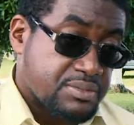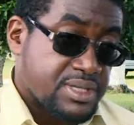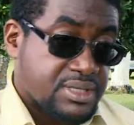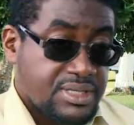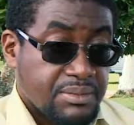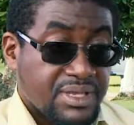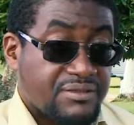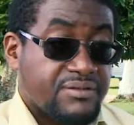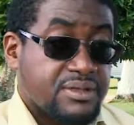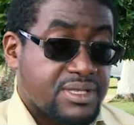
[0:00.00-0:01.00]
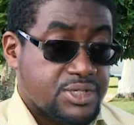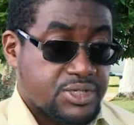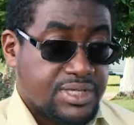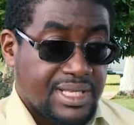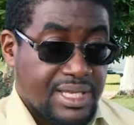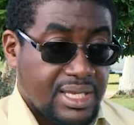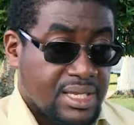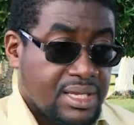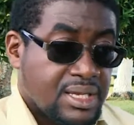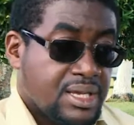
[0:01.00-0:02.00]
at this time, given this delay,
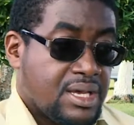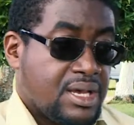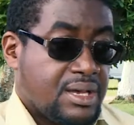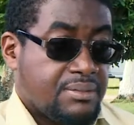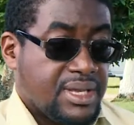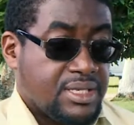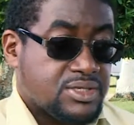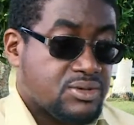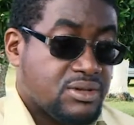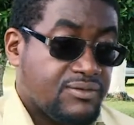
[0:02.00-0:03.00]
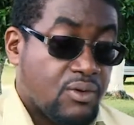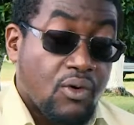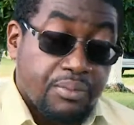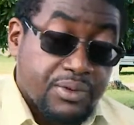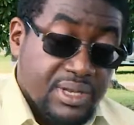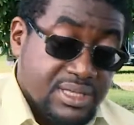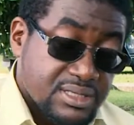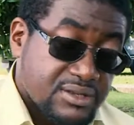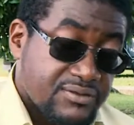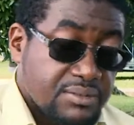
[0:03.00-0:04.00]
any sort of hope you like
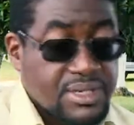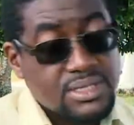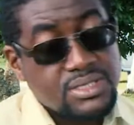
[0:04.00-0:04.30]
to give them at this